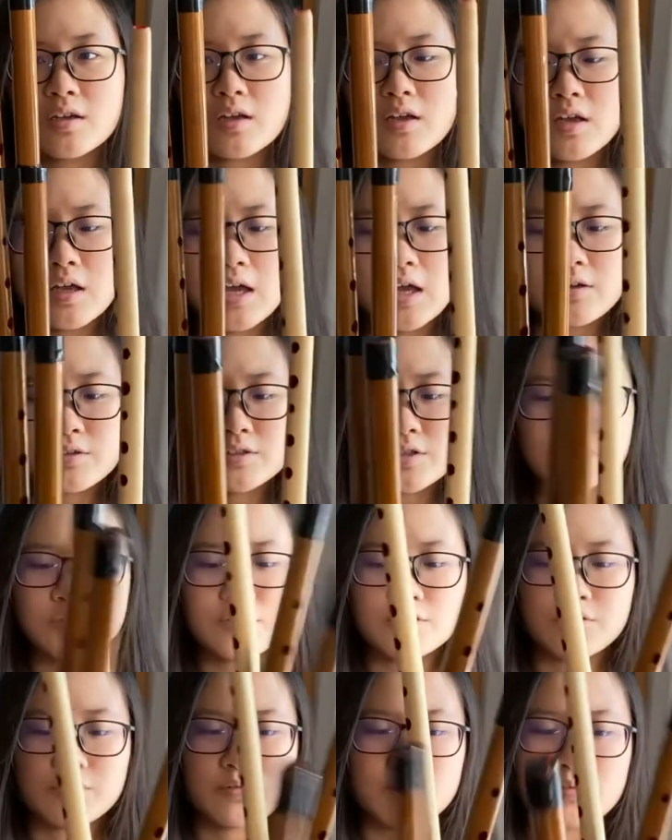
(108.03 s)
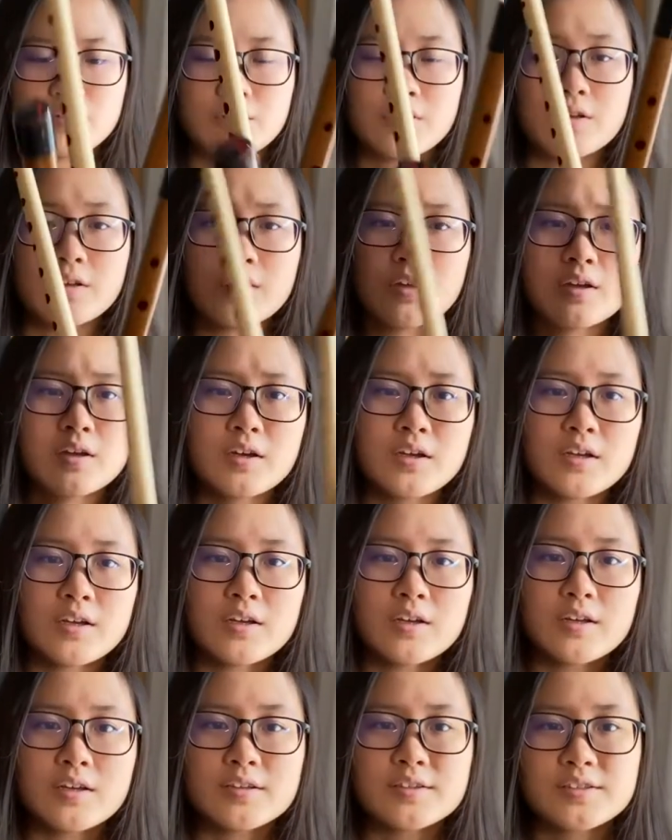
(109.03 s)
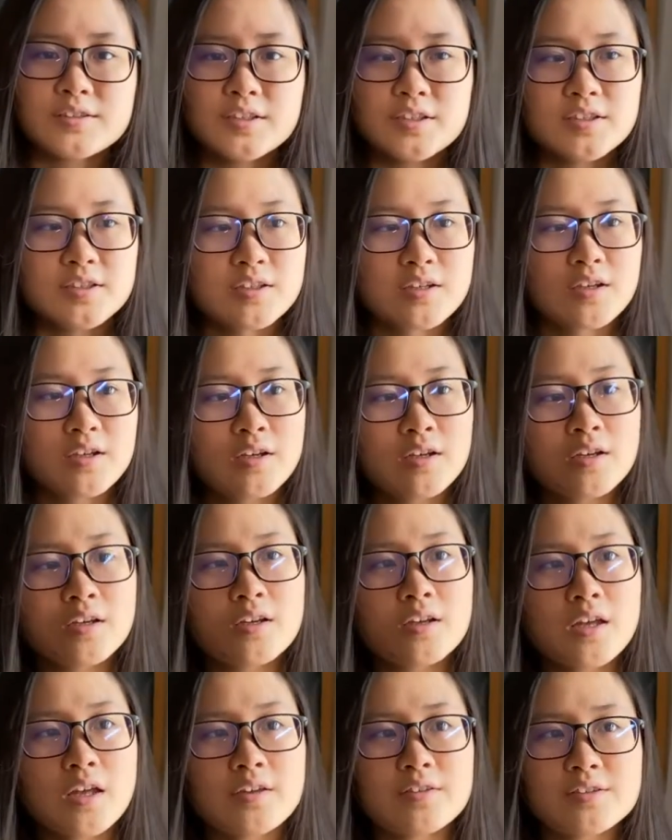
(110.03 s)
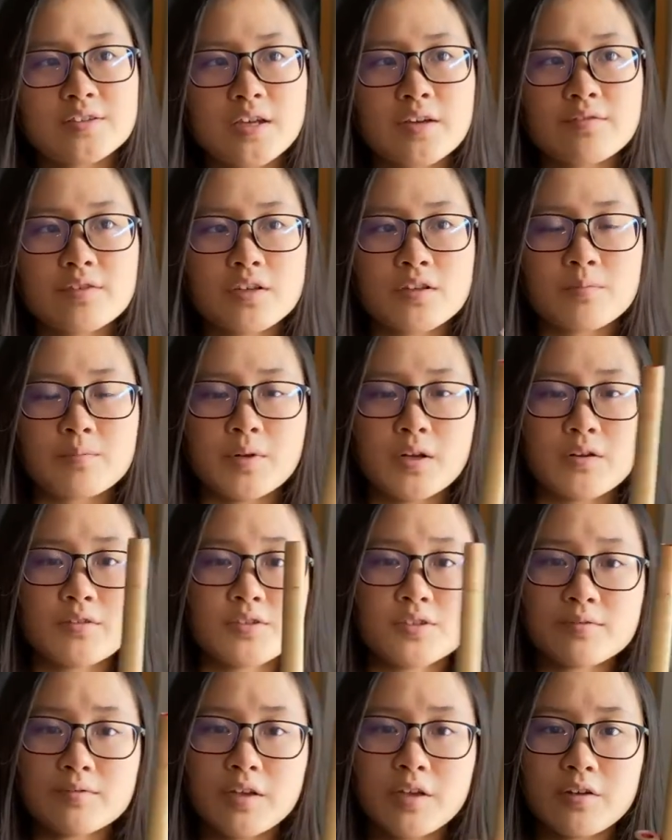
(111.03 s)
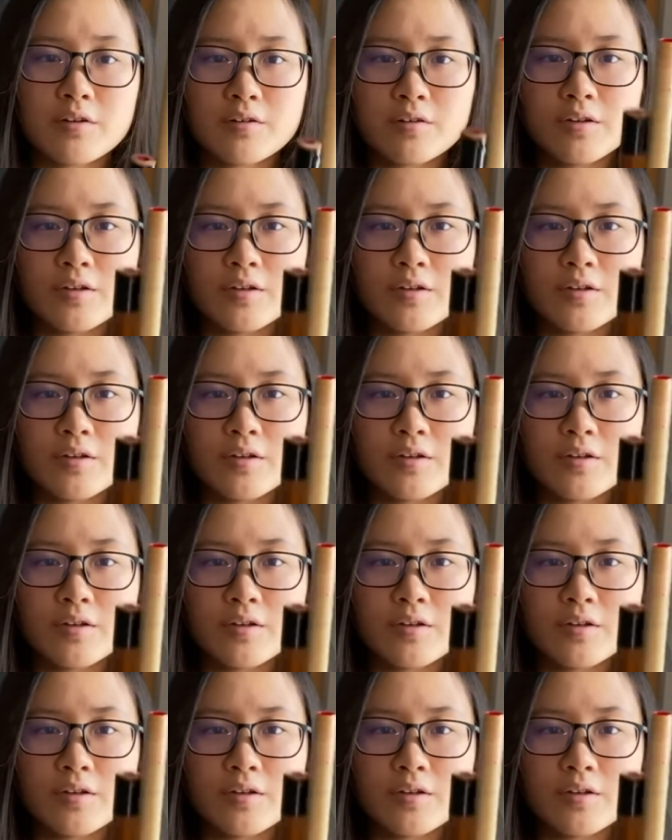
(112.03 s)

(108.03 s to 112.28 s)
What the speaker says: I'll just do a 6 and 7 comparison here.